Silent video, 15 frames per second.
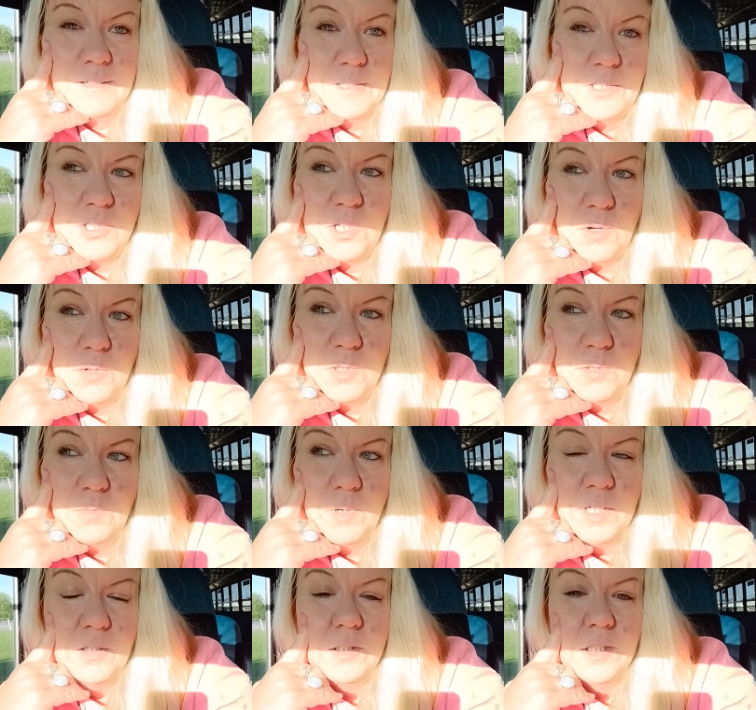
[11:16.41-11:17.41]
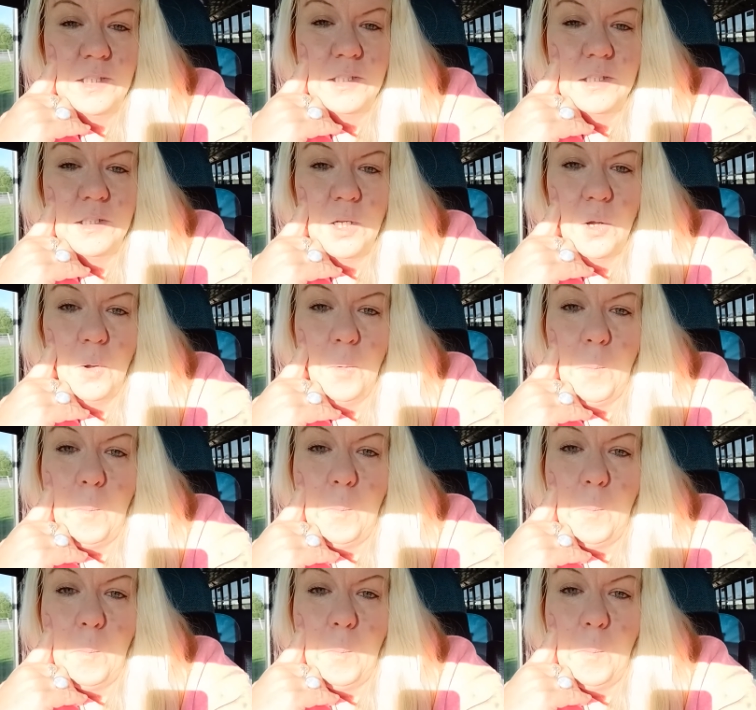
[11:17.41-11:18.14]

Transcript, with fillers: show you what you need to know